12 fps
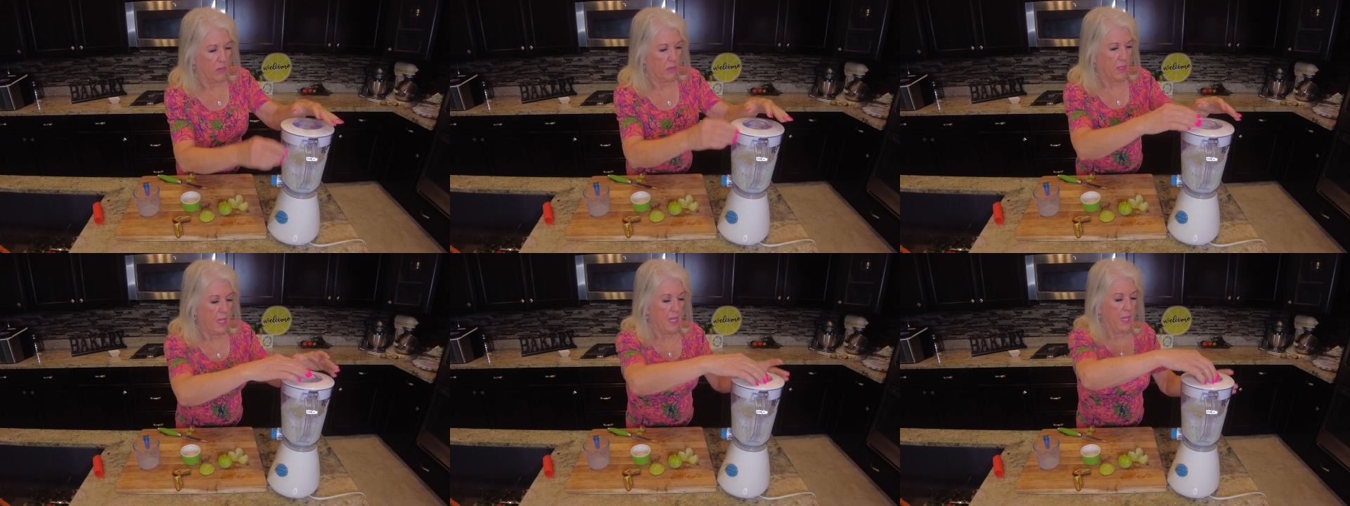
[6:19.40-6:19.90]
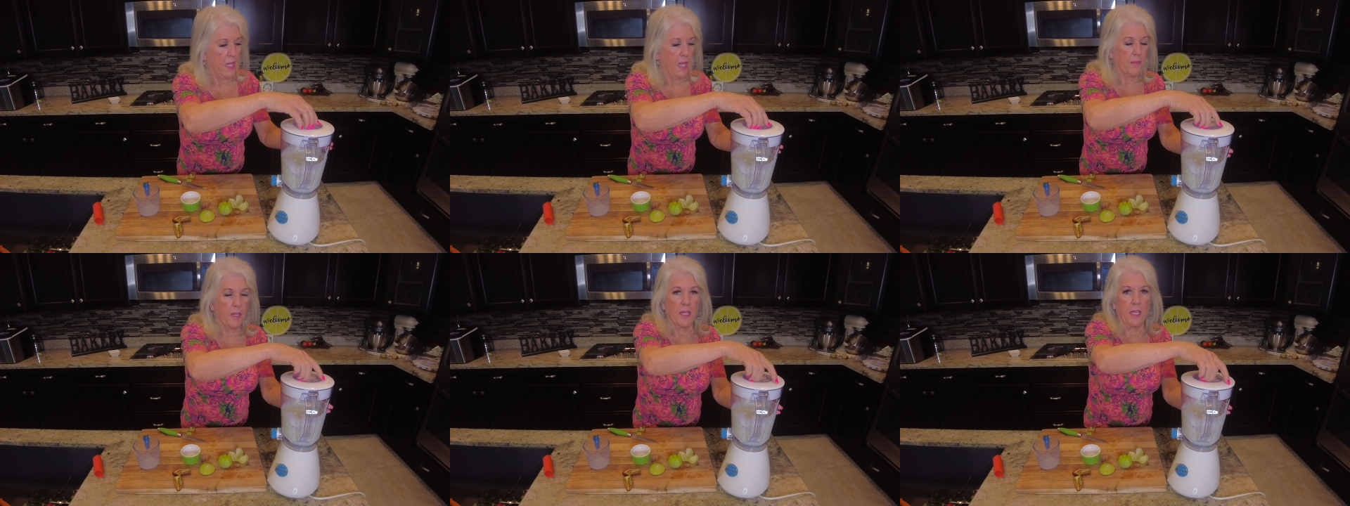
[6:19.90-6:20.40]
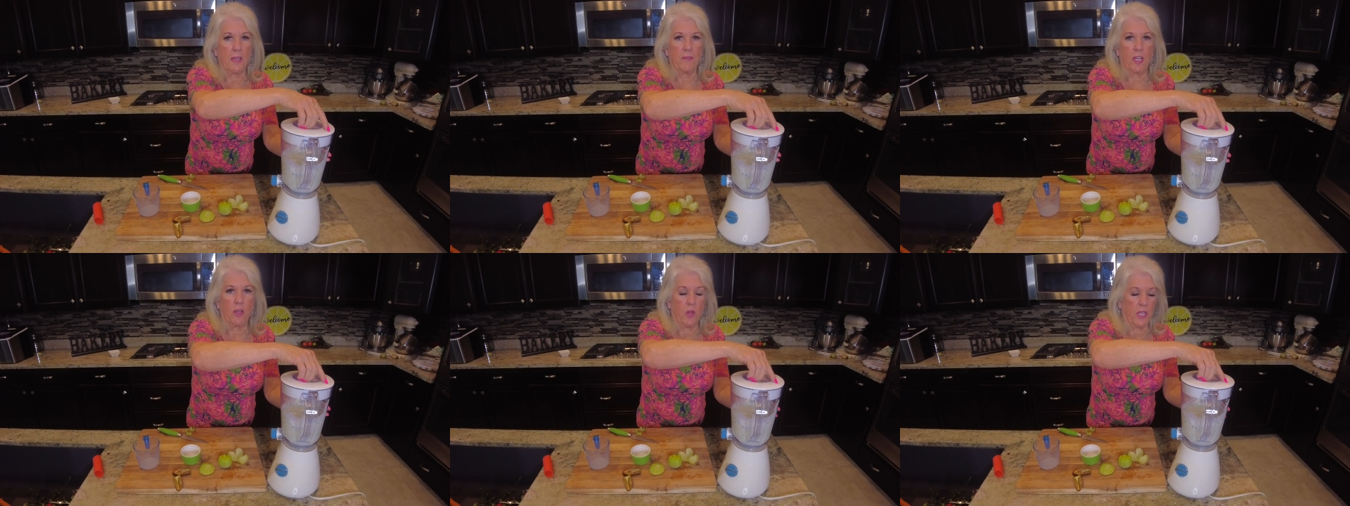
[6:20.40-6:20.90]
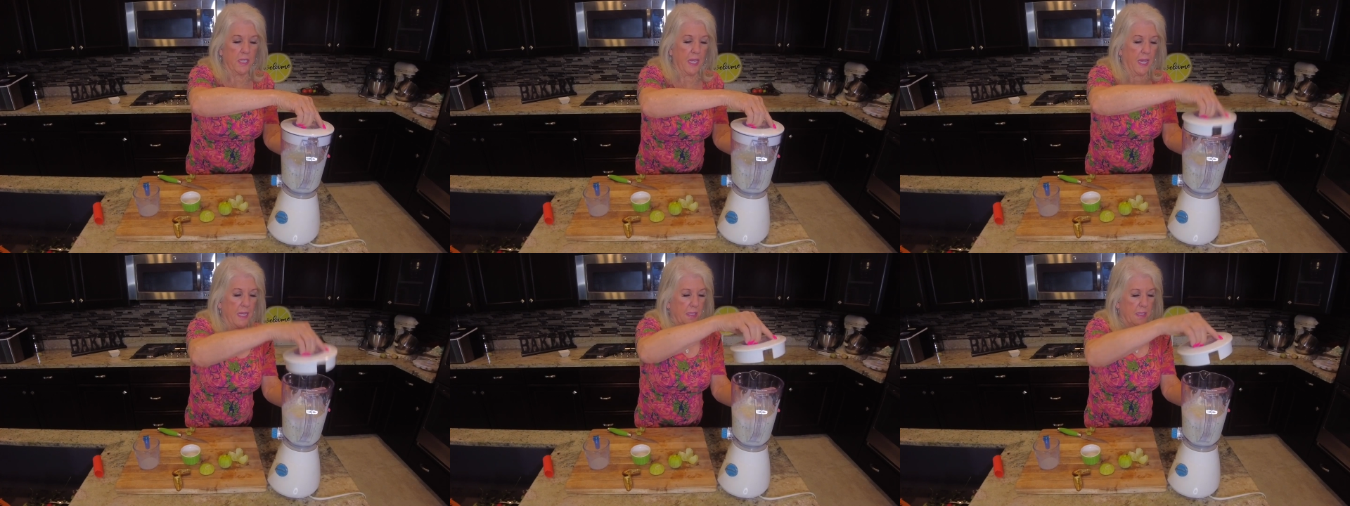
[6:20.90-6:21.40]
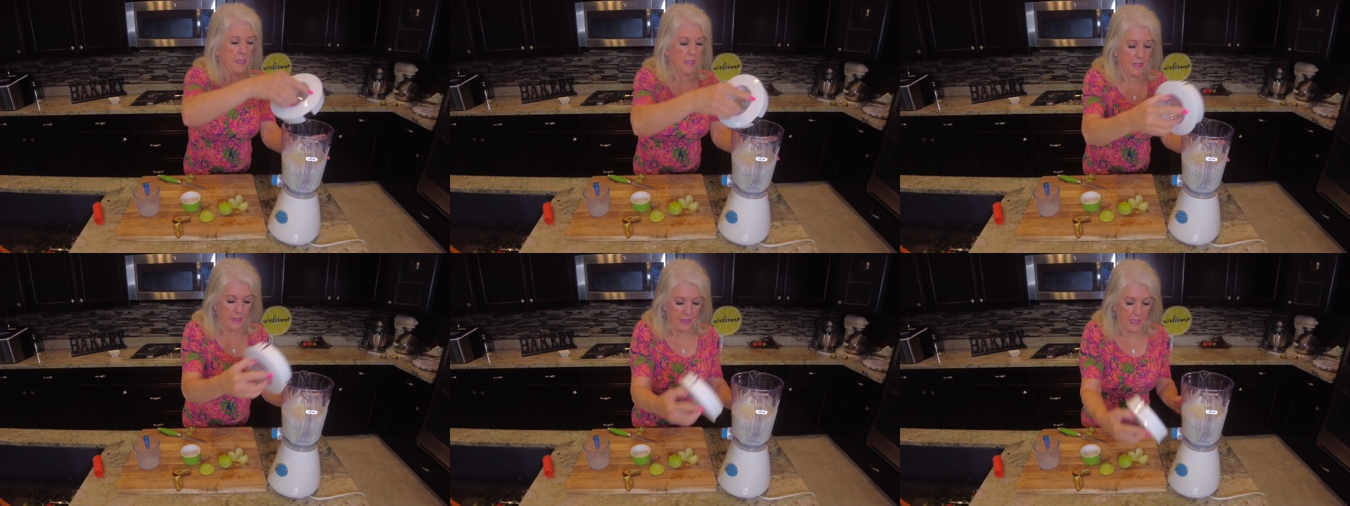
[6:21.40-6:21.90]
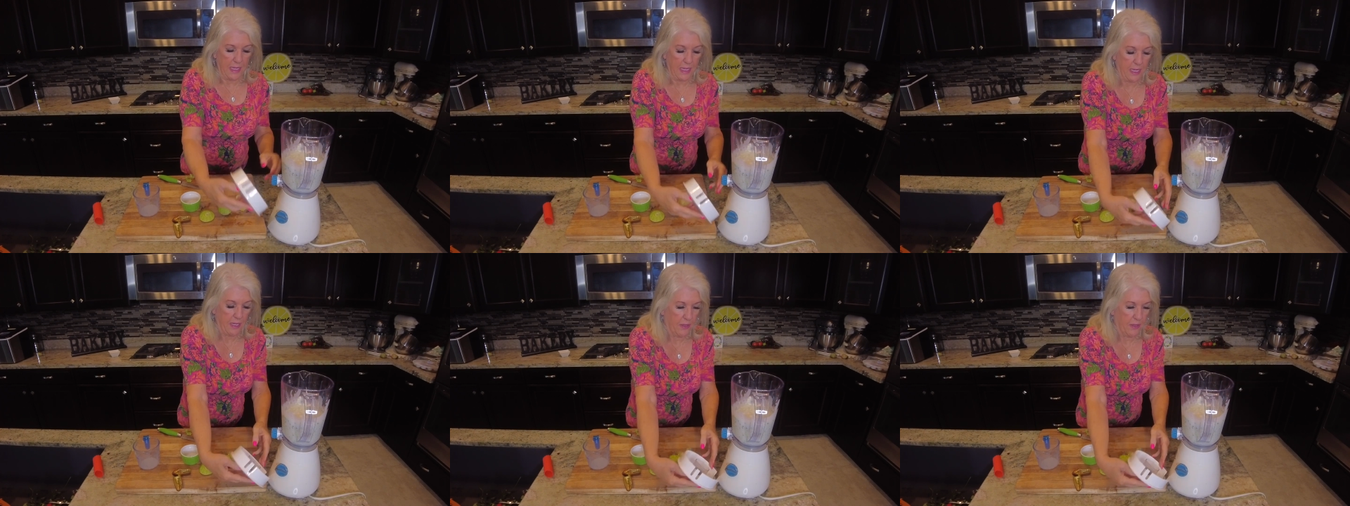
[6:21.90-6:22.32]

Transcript: Okay, I'm gonna give it a quick taste and see